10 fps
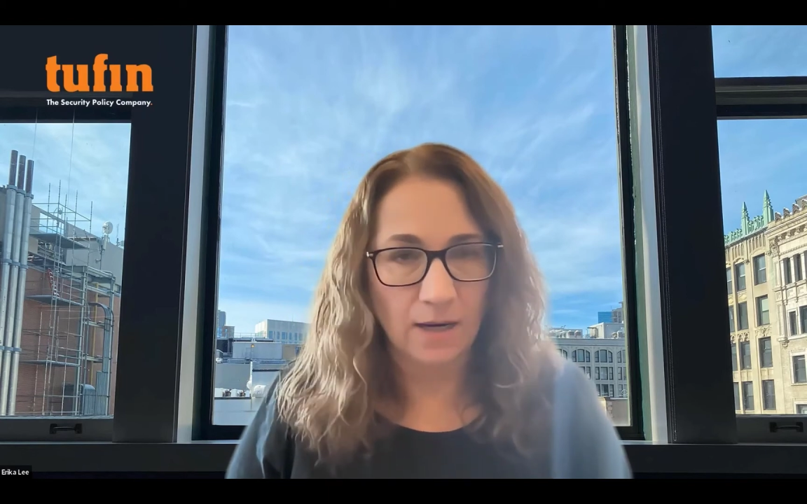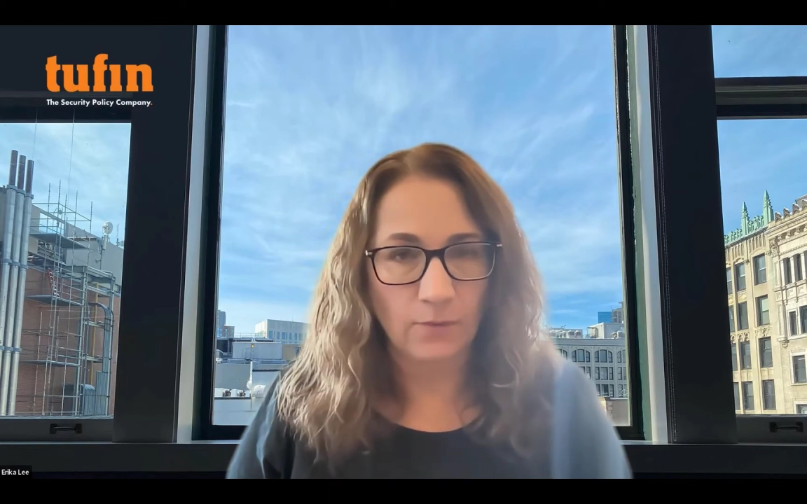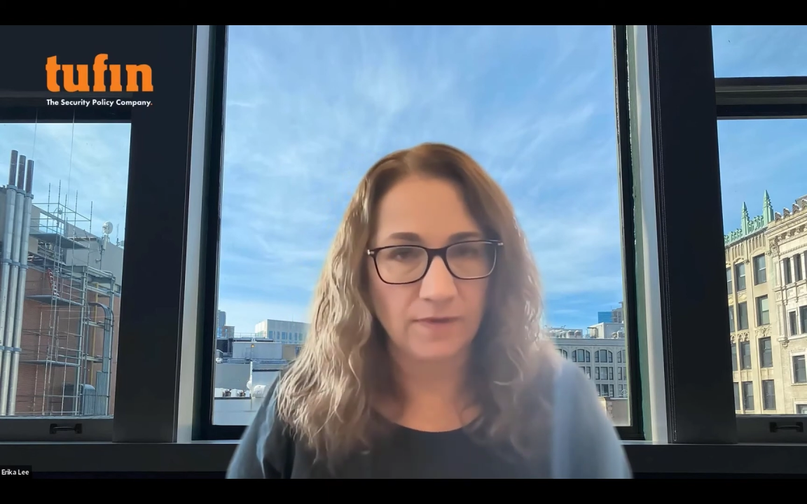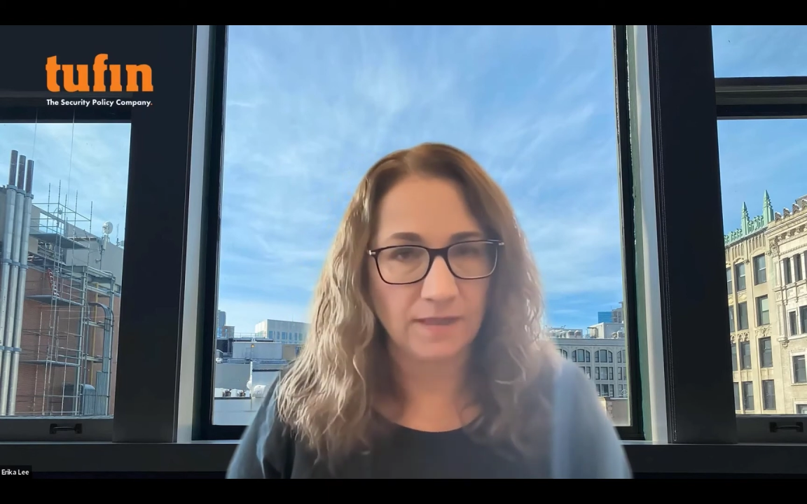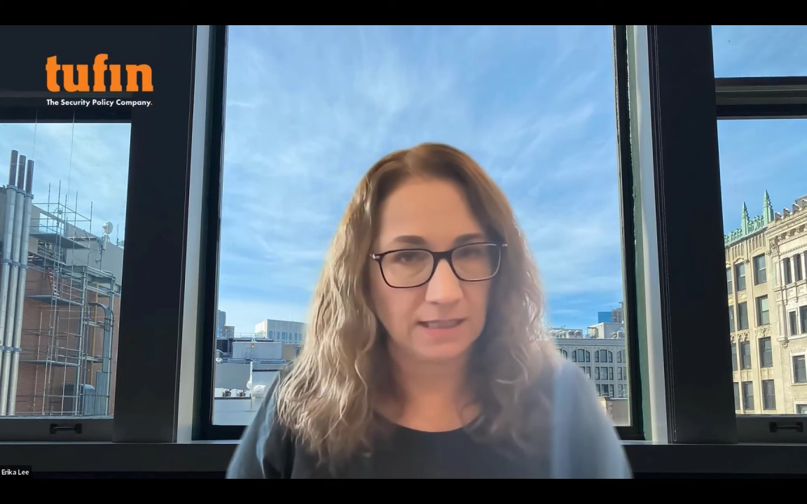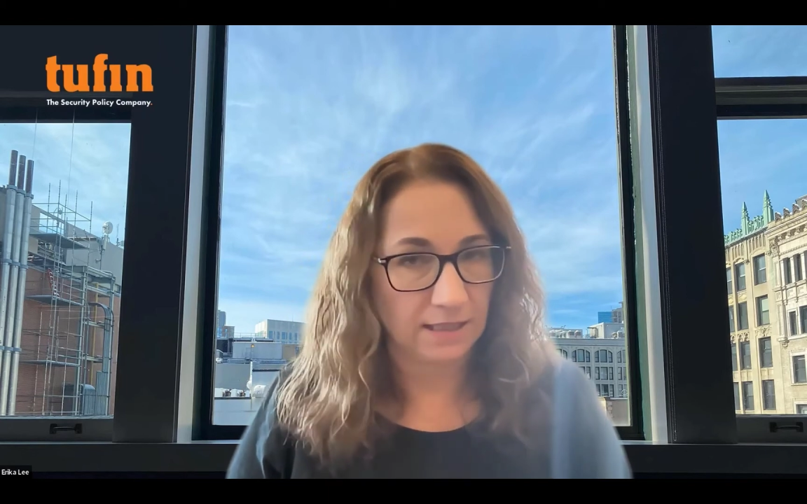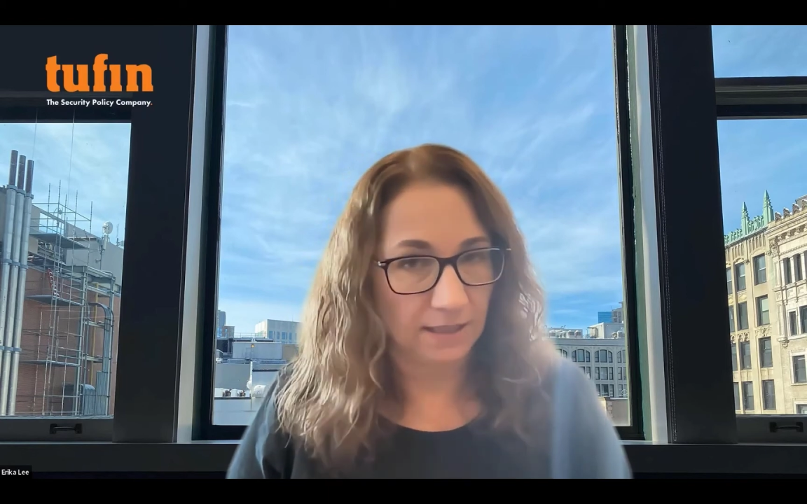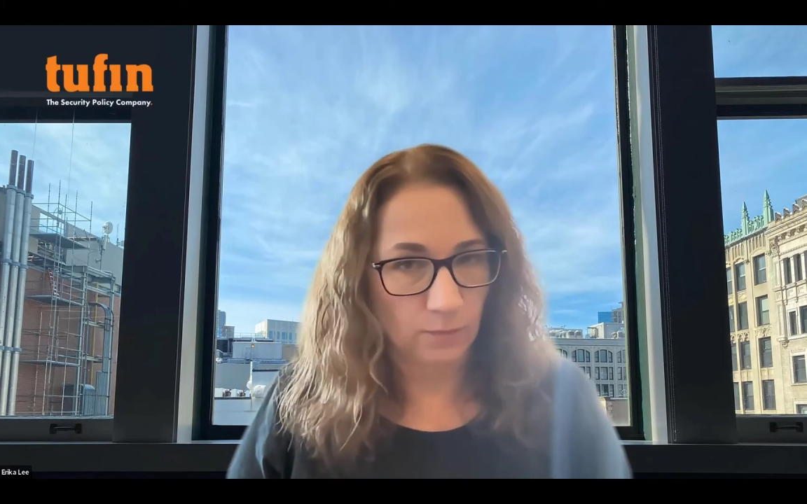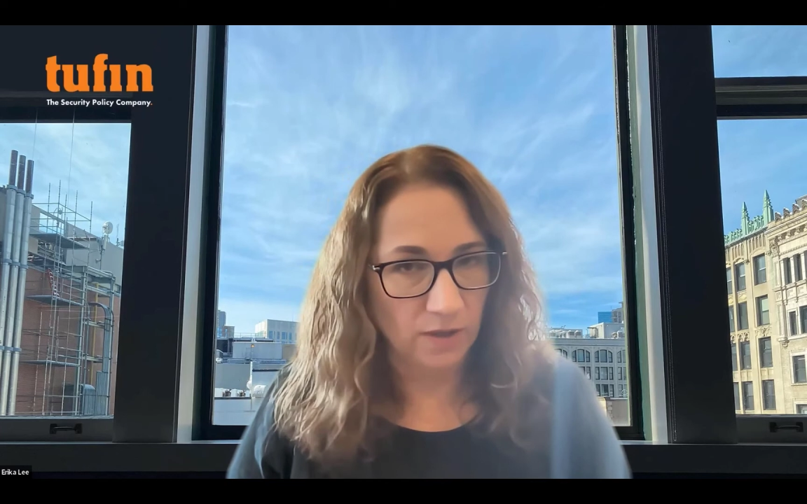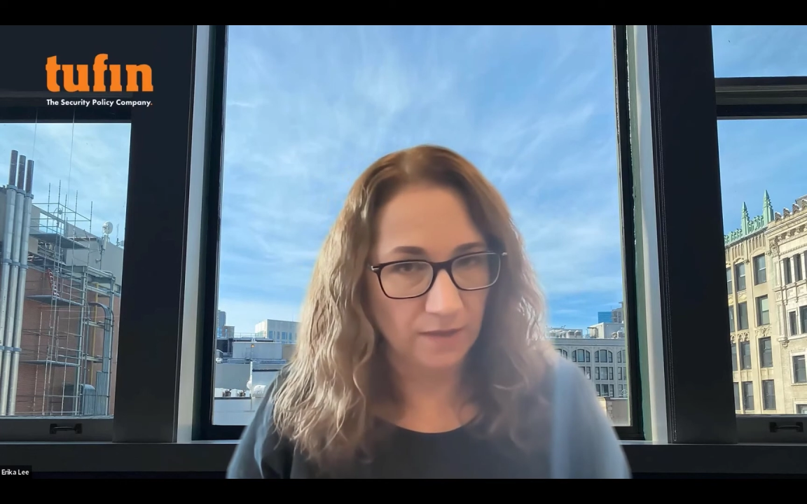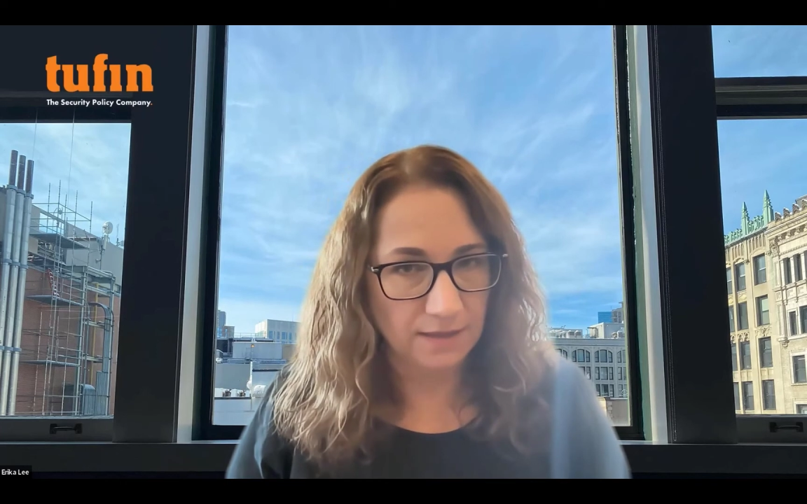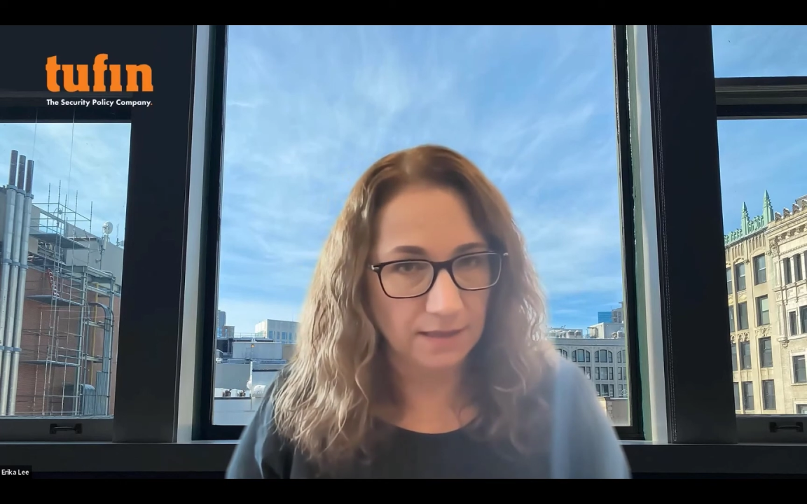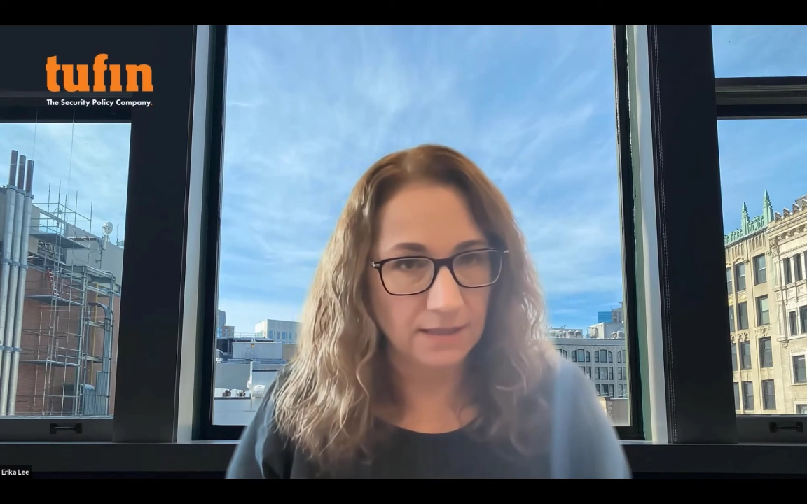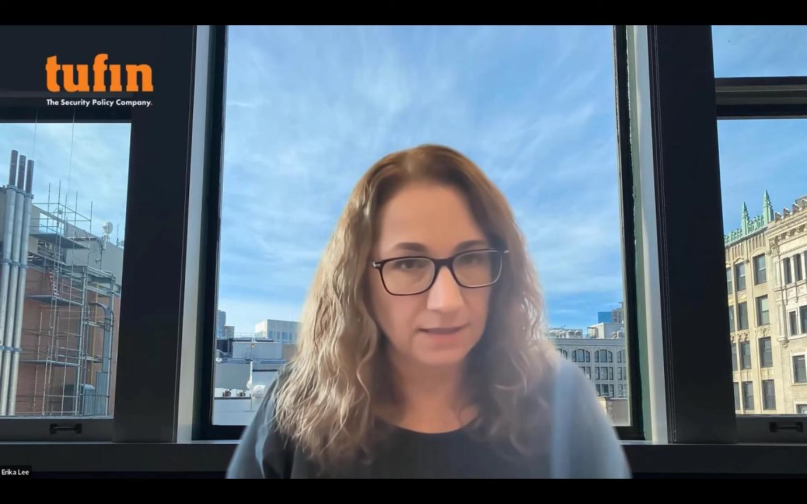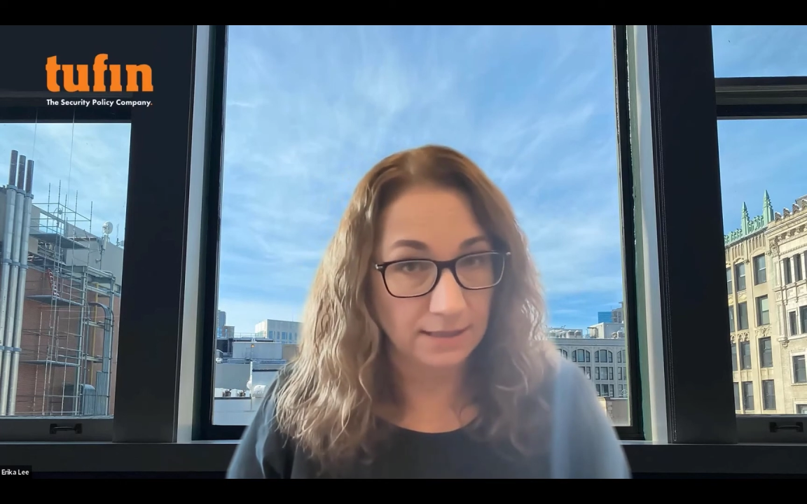How are they dealing with it
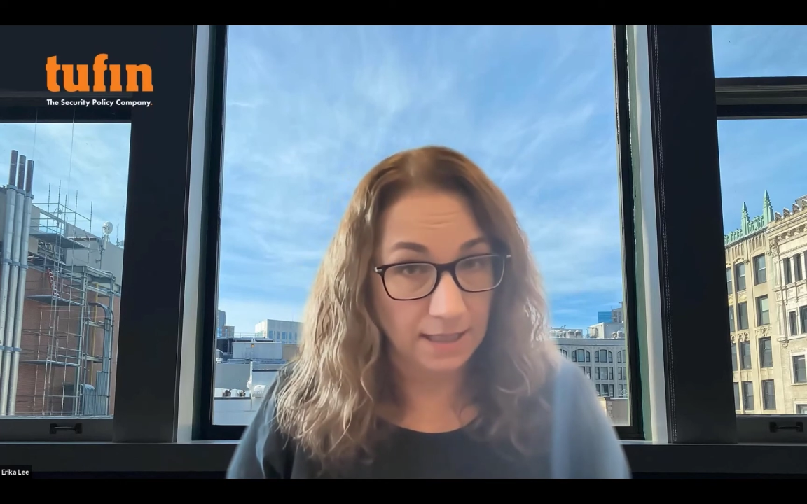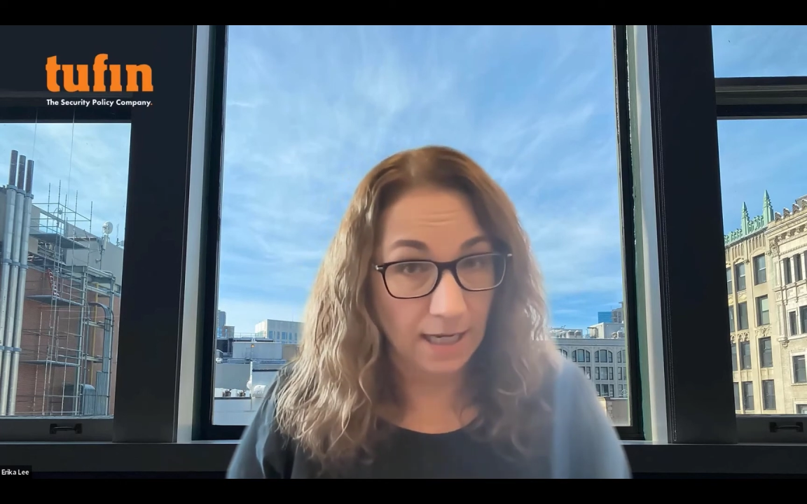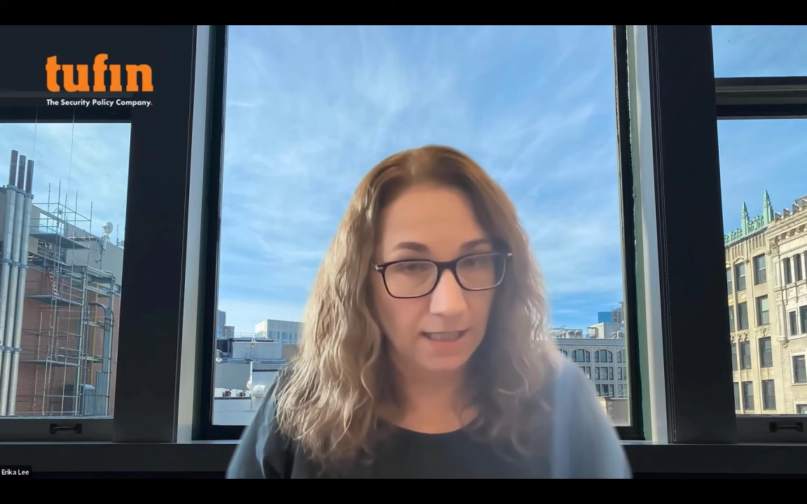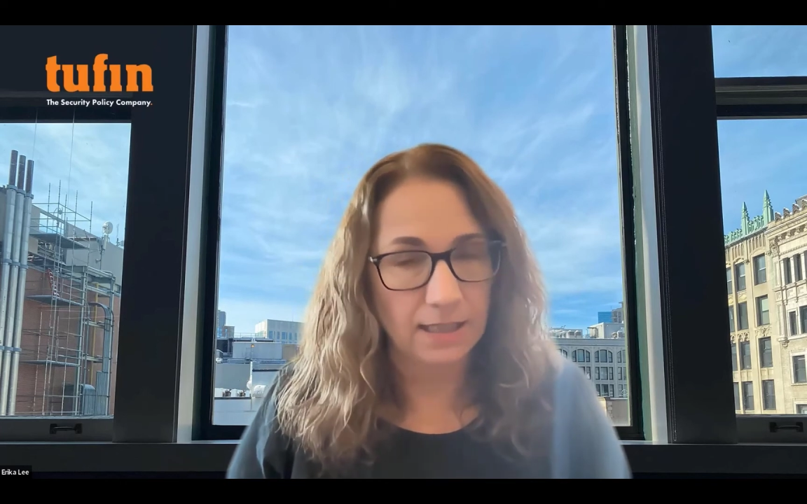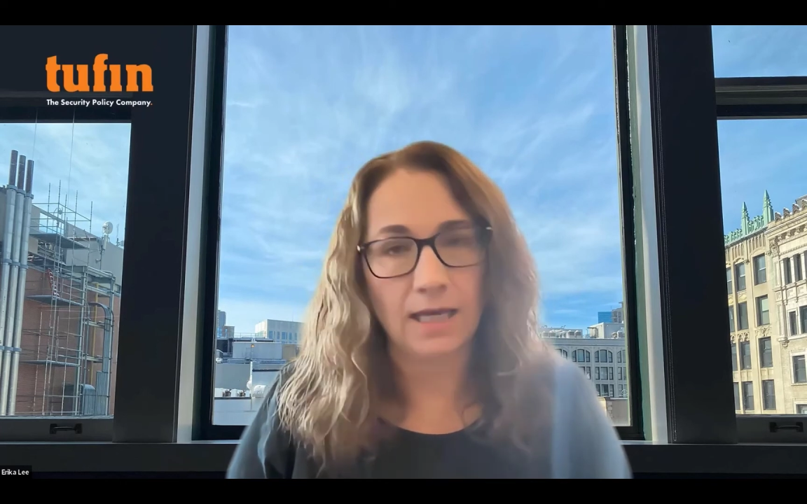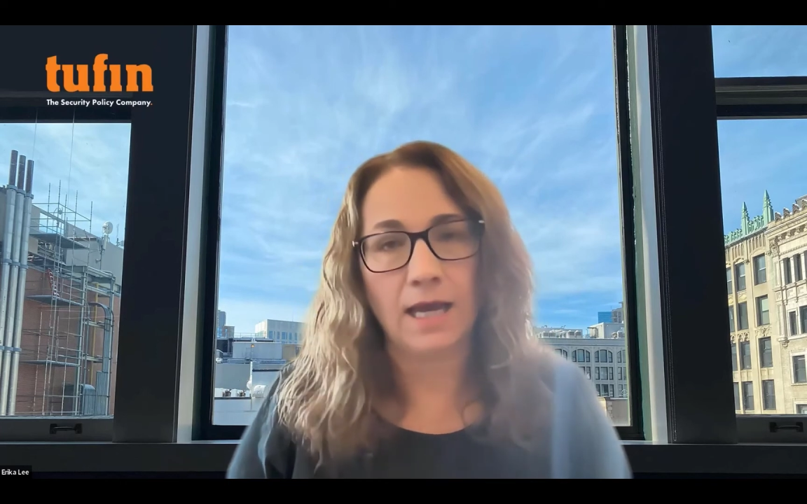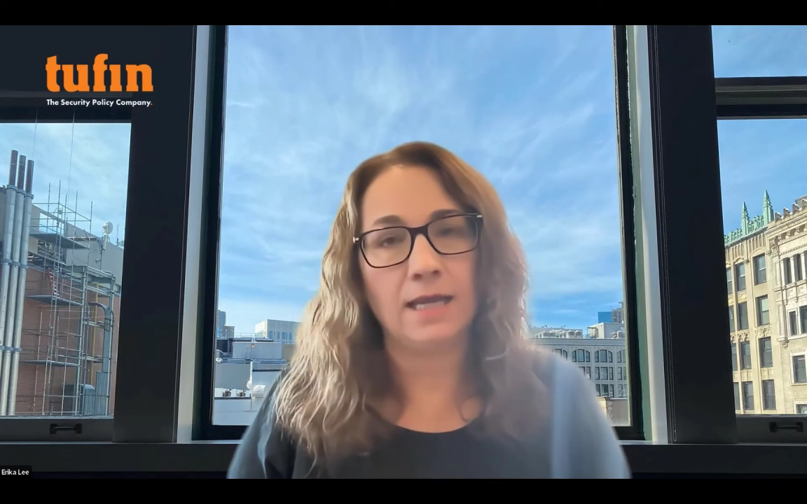today?